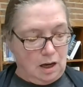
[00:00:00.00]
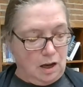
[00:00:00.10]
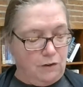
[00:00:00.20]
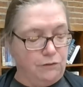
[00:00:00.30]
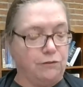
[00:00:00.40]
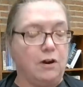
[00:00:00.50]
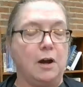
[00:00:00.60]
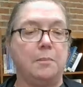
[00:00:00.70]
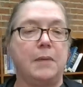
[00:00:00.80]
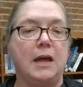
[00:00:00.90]

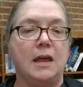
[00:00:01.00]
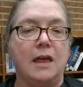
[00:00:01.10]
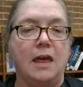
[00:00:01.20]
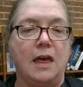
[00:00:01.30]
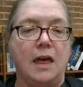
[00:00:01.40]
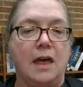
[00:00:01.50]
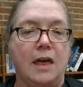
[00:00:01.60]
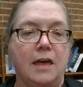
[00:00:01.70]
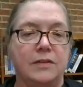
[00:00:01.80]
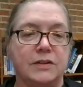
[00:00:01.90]
from
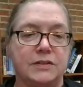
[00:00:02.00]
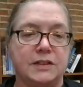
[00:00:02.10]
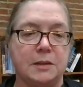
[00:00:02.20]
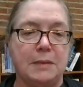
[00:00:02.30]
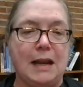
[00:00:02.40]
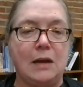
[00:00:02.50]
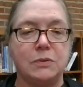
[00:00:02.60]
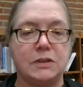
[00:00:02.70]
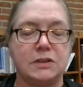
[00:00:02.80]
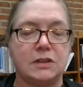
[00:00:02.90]
the seam
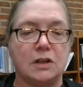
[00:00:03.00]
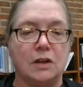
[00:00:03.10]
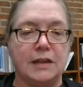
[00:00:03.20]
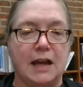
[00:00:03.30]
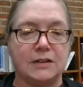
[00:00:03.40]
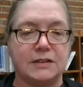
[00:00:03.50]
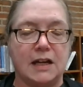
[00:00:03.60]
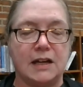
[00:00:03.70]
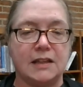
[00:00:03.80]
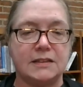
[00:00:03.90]
allowance on the
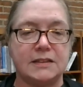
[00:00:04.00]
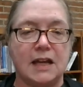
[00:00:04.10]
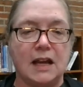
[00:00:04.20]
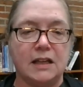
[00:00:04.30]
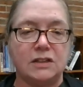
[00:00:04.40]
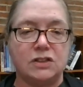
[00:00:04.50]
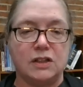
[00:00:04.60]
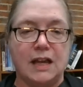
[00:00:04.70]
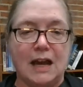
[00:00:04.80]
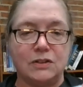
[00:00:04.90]
outside of the solid to
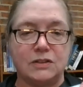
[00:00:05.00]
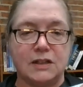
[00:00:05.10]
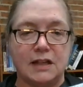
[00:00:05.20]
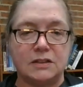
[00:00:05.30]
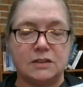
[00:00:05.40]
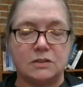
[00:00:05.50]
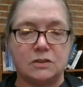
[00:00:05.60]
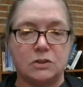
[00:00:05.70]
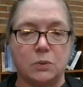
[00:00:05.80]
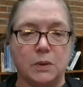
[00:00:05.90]
the outside
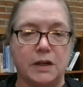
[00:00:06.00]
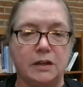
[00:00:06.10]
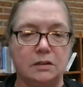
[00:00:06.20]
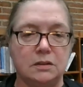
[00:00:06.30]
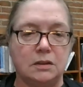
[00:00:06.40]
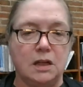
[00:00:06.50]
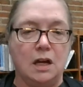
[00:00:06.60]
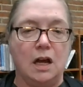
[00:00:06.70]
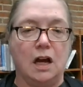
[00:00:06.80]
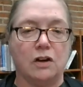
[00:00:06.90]
square,
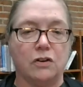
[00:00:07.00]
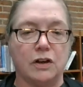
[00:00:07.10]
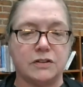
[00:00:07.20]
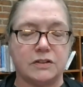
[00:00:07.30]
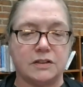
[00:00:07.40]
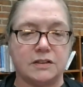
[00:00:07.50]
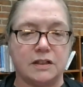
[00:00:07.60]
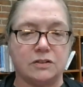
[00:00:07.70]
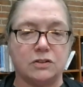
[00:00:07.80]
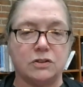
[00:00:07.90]
across the
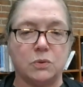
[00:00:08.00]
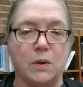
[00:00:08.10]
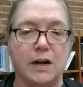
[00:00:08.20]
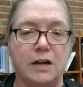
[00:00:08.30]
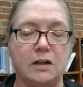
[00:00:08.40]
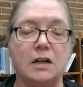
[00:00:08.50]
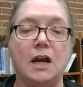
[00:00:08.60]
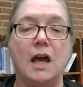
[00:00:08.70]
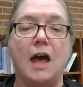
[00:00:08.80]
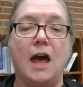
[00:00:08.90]
center square,
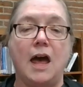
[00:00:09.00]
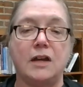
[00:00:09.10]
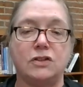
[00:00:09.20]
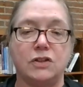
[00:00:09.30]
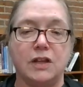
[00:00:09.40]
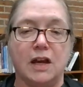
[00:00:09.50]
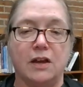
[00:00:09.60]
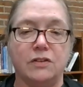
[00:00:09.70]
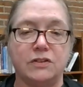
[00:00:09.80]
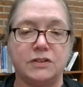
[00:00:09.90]
and to the
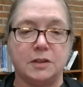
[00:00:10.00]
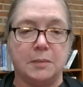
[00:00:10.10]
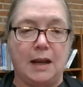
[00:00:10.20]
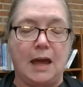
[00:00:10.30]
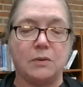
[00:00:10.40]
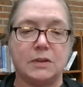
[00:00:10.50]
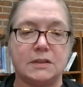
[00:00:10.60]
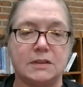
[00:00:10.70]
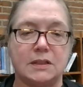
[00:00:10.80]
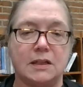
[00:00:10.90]
other seam allowance.